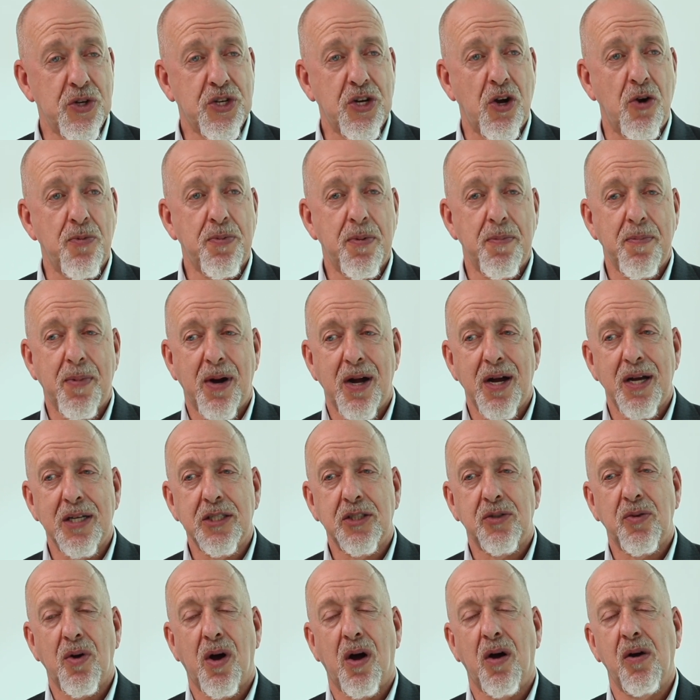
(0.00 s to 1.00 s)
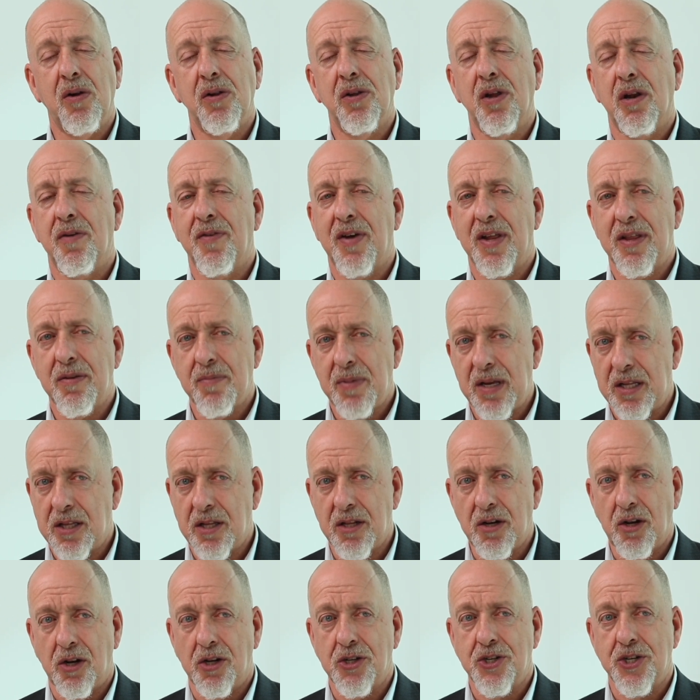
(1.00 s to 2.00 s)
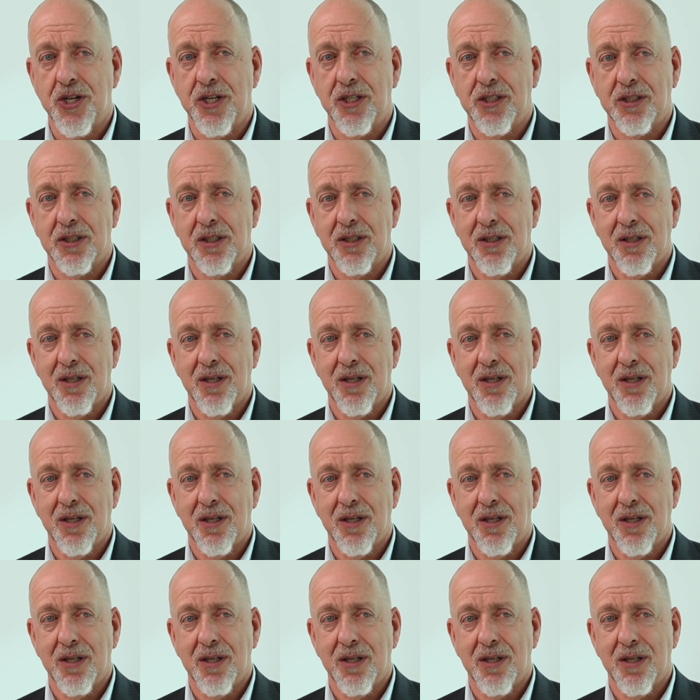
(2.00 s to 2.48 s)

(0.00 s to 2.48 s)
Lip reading: which opened my eyes to a whole lot of other methodologies.